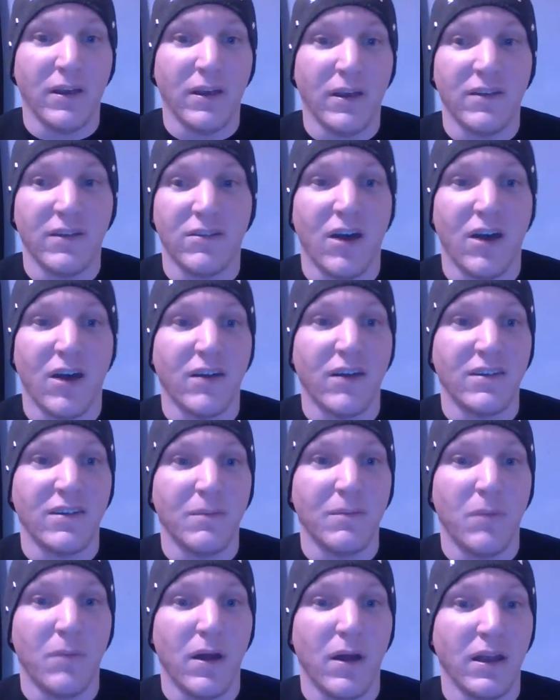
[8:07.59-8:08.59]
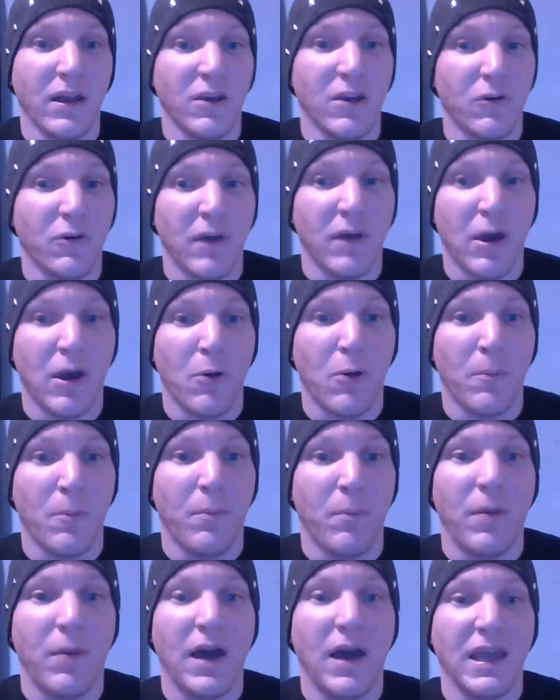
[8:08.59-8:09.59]
He's tossing money
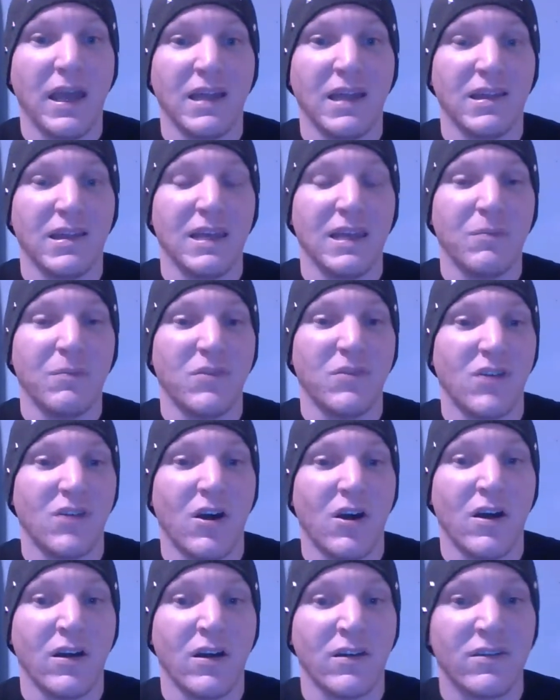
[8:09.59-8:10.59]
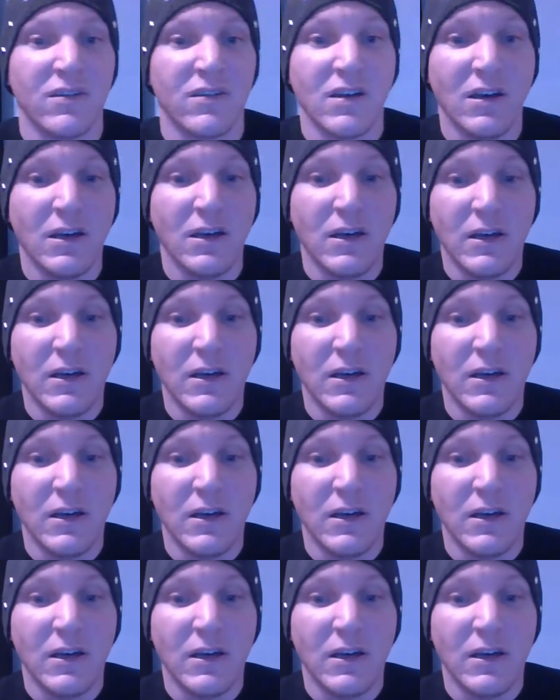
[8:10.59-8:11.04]
around, buying theme songs.